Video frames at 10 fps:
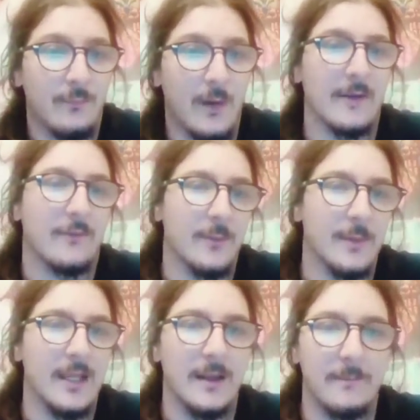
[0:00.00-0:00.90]
But for
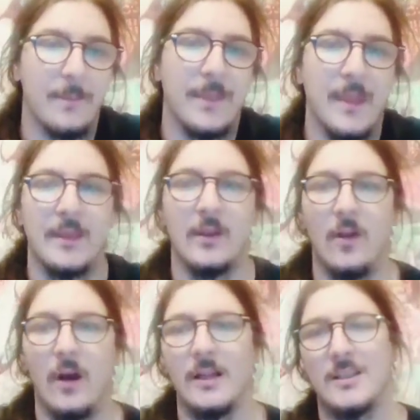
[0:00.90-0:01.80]
me, the
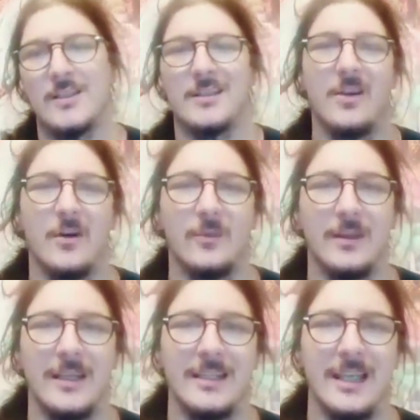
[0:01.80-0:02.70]
lines just got
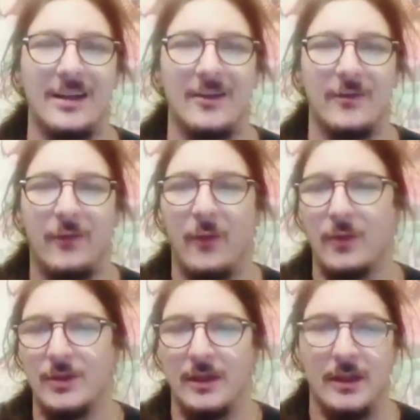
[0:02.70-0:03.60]
released, and
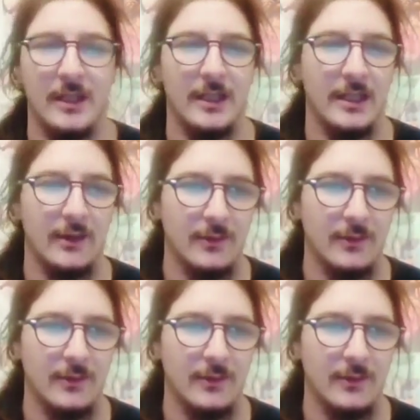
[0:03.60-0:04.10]
unfortunately,